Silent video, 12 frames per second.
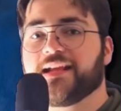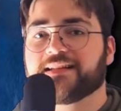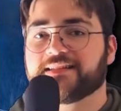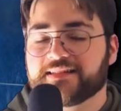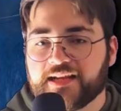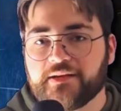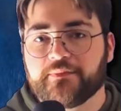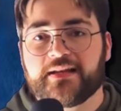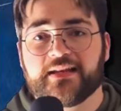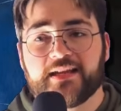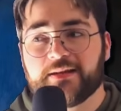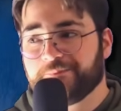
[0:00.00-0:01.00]

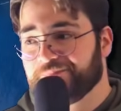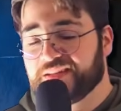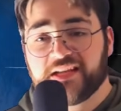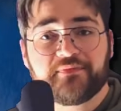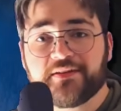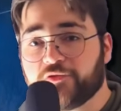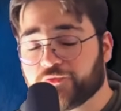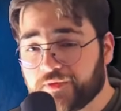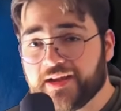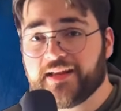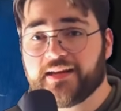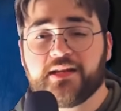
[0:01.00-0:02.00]
excitement, and even
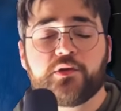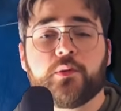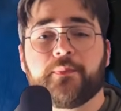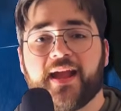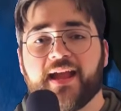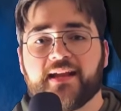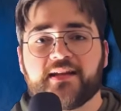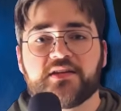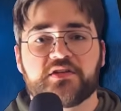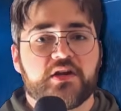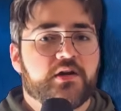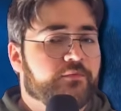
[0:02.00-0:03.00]
dread into a
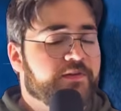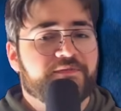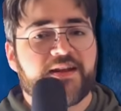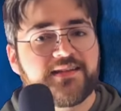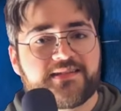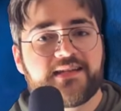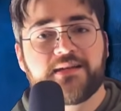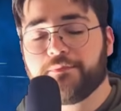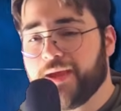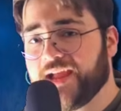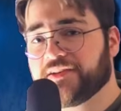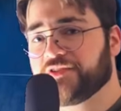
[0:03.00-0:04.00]
package we've not seen
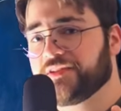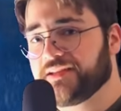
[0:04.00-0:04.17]
matched